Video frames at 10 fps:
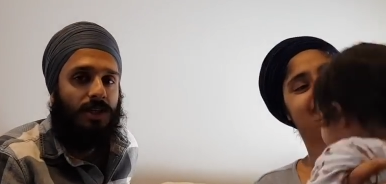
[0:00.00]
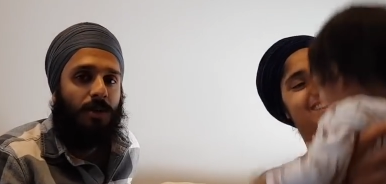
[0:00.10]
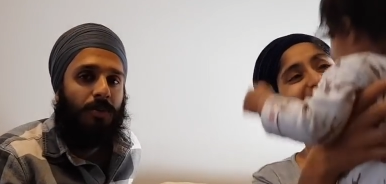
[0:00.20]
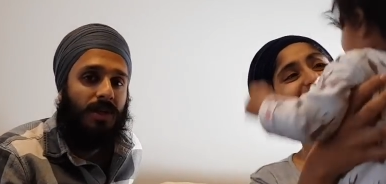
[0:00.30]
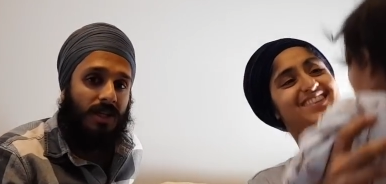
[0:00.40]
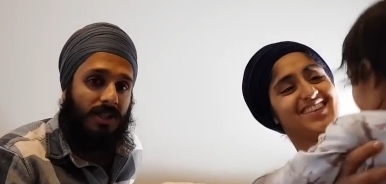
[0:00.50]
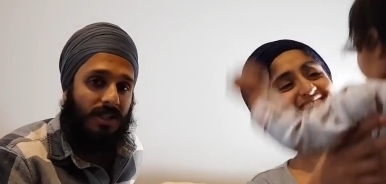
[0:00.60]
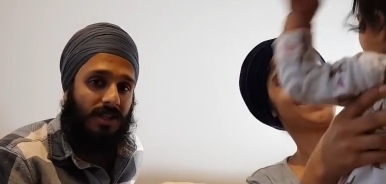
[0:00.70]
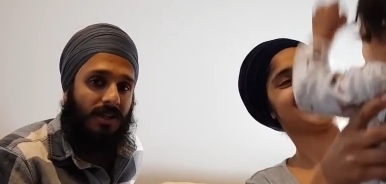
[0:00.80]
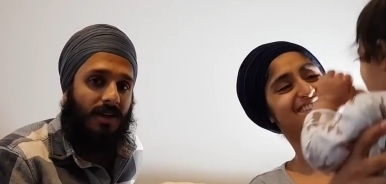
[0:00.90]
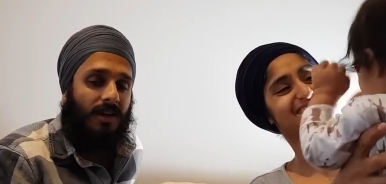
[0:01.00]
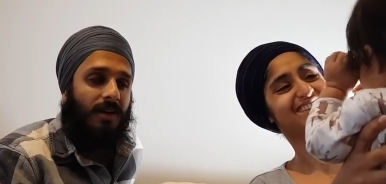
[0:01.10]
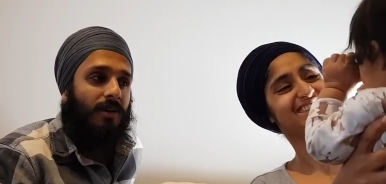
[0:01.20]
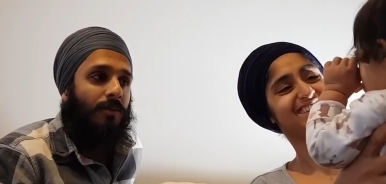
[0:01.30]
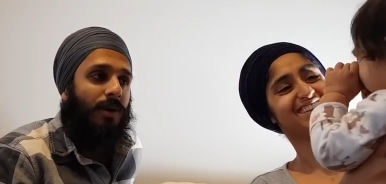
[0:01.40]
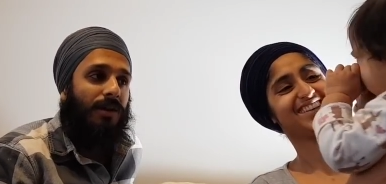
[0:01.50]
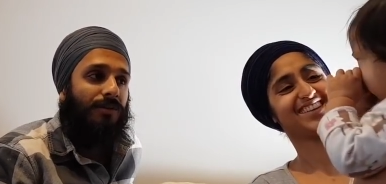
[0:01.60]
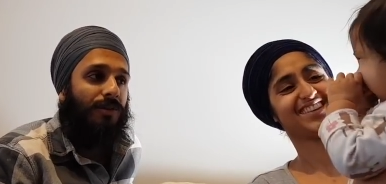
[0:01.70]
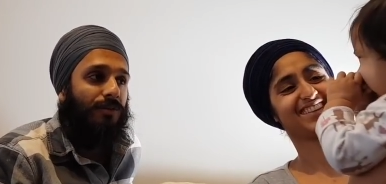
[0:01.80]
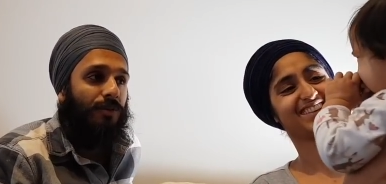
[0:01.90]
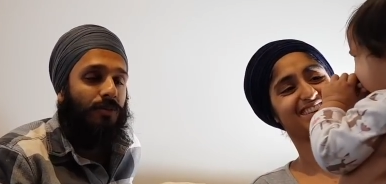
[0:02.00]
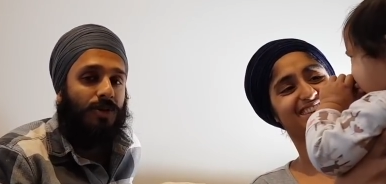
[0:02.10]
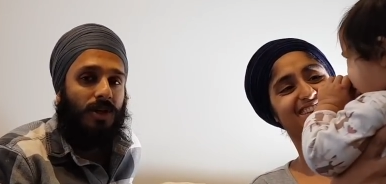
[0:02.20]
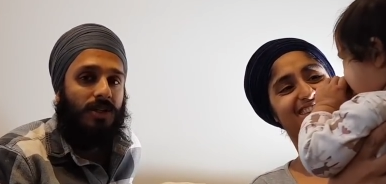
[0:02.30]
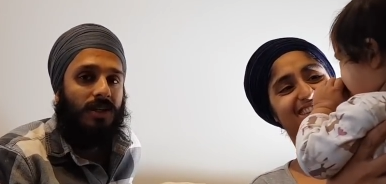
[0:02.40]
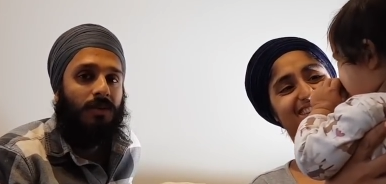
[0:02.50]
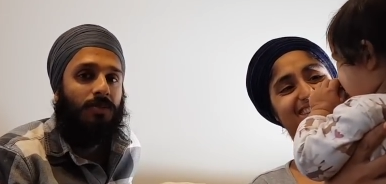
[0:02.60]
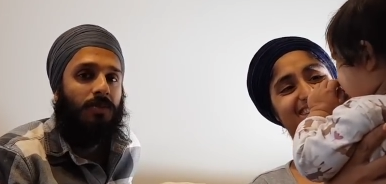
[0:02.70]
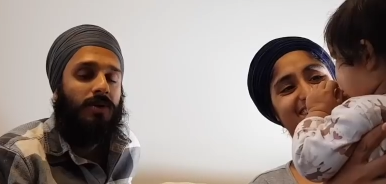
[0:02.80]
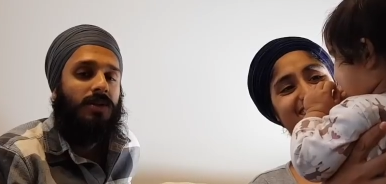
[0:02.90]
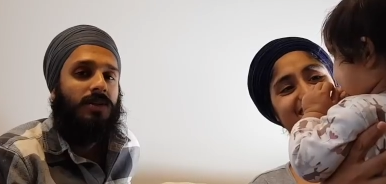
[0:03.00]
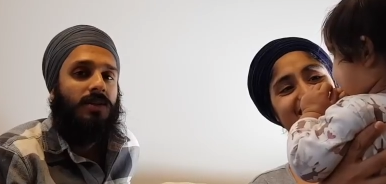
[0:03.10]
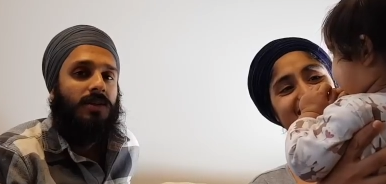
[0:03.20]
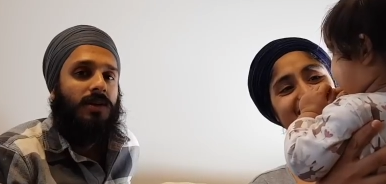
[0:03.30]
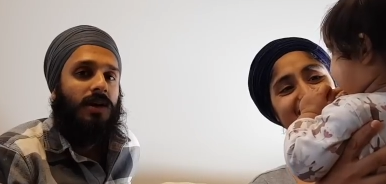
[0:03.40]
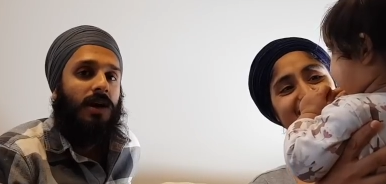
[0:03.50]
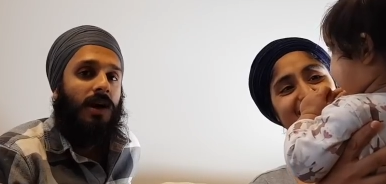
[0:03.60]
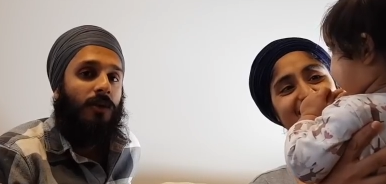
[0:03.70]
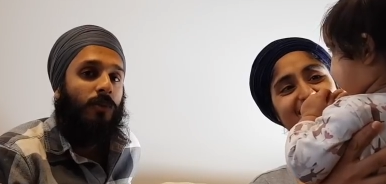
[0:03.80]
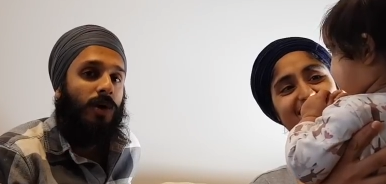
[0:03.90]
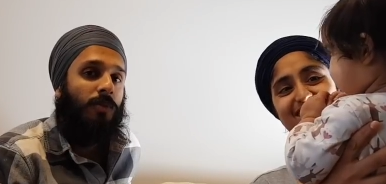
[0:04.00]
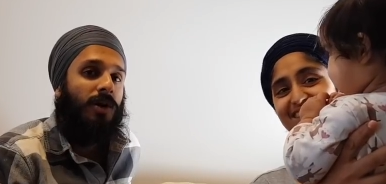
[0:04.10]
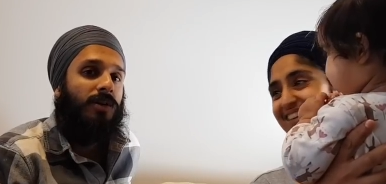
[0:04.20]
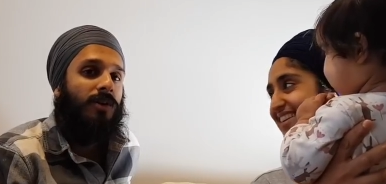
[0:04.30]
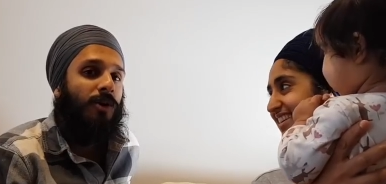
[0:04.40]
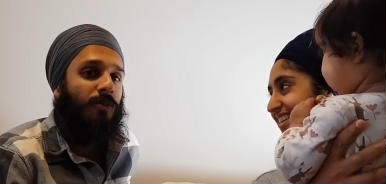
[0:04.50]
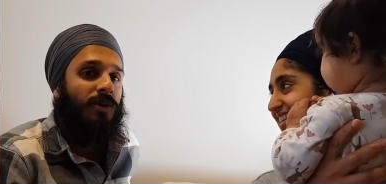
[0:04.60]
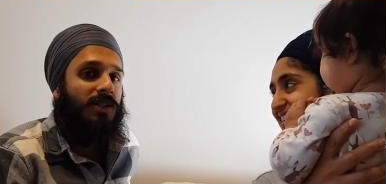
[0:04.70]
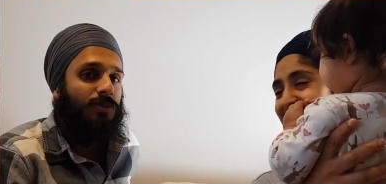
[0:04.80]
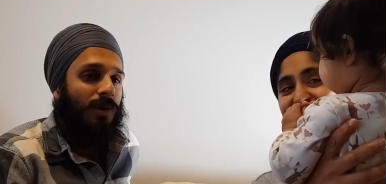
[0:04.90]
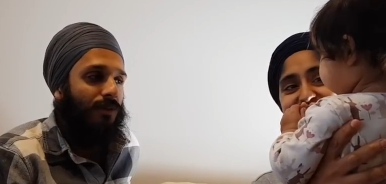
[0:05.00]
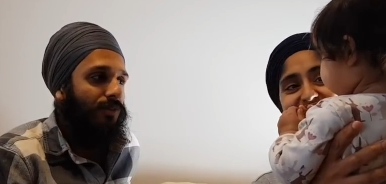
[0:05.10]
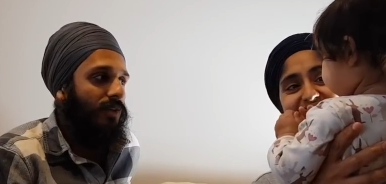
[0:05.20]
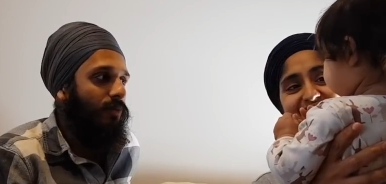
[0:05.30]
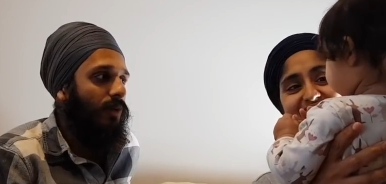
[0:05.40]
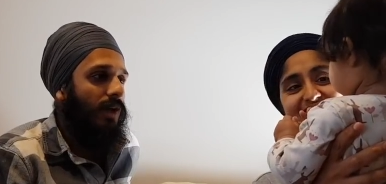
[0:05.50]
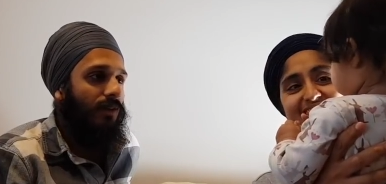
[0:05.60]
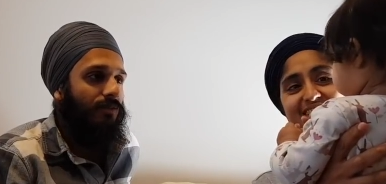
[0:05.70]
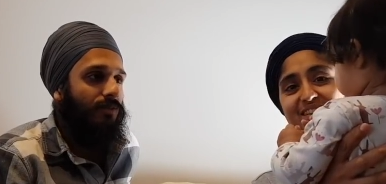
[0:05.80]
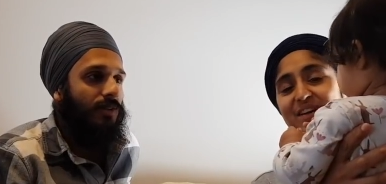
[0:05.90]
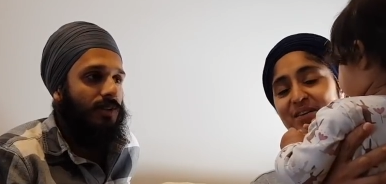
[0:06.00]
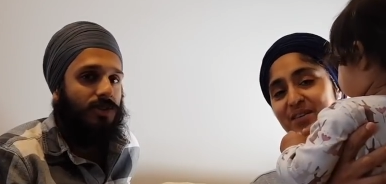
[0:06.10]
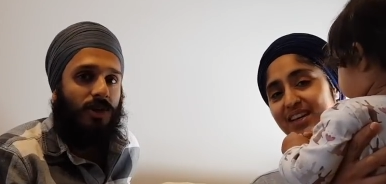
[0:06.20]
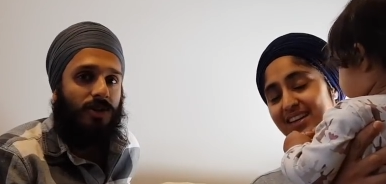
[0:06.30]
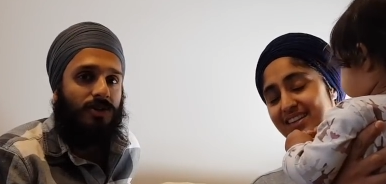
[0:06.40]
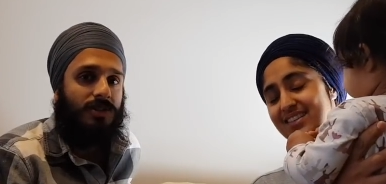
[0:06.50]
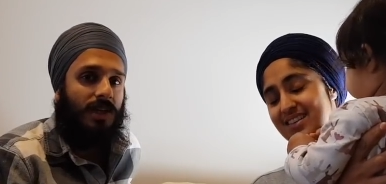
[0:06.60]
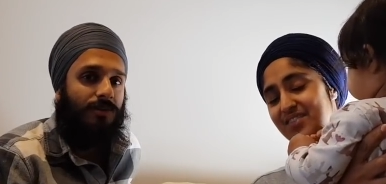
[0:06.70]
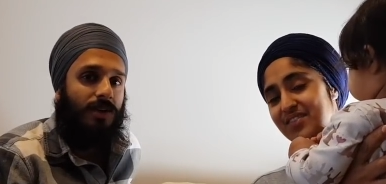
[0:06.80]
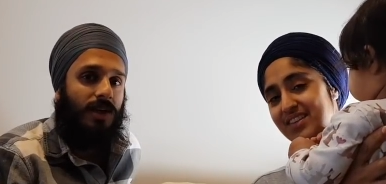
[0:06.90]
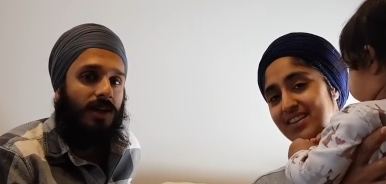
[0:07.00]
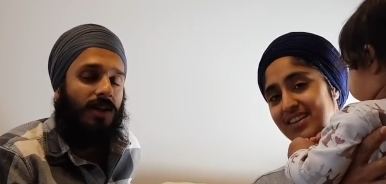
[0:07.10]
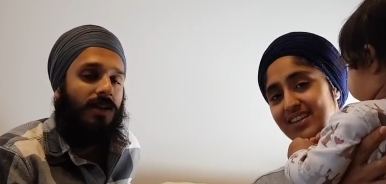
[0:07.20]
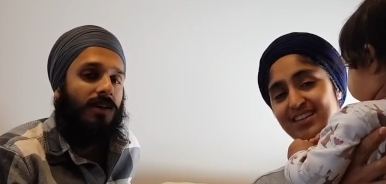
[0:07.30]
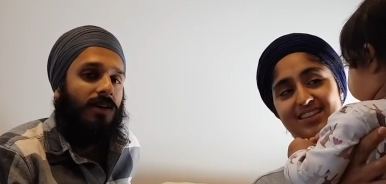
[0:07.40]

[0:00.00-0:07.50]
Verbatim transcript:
Speaker 1: you can potentially benefit from trying to implement we're by no means perfect we have oh, struggles yeah. every day